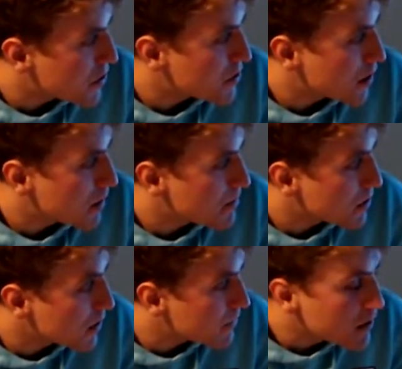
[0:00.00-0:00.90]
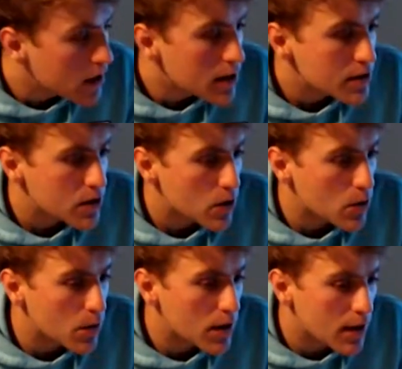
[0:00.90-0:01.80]
measures are observed.
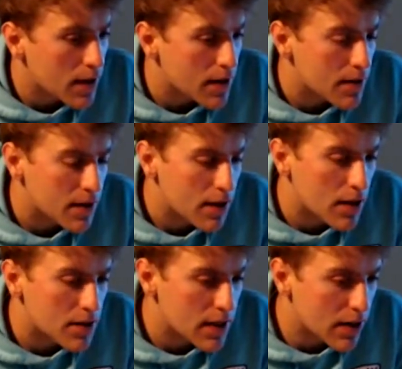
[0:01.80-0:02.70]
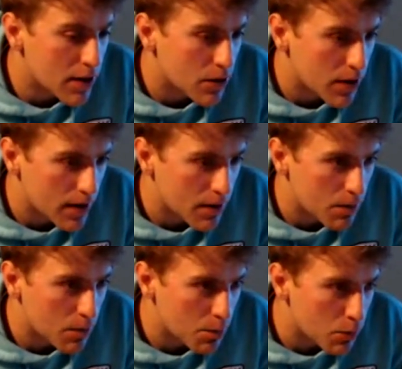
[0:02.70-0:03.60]
So in Ontario,
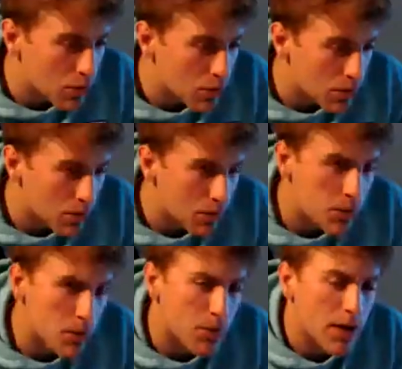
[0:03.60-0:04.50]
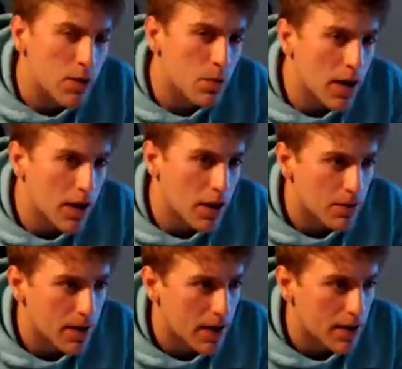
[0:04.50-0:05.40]
they for quite a while have
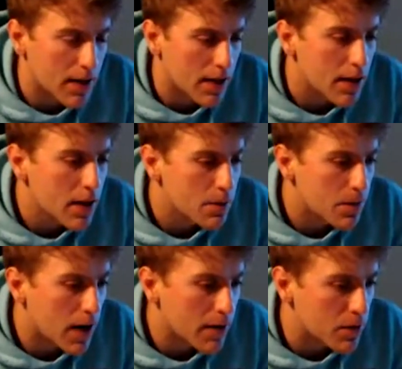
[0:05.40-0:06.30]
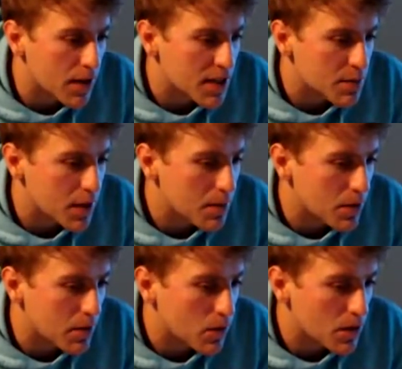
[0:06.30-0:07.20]
had it 5 or less people. And
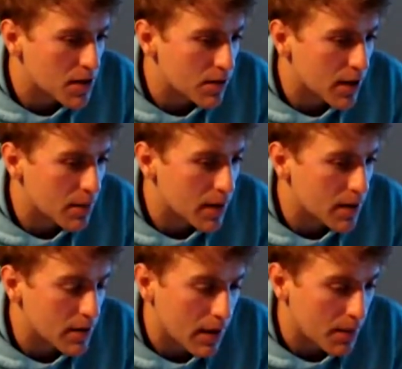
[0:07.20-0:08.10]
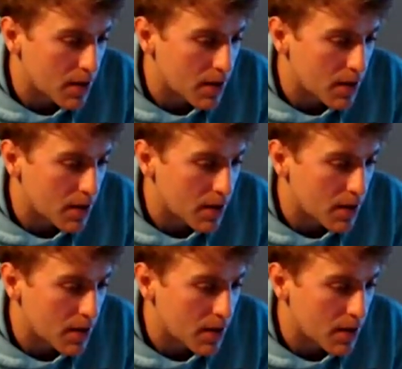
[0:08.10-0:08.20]
of course, they recommend, the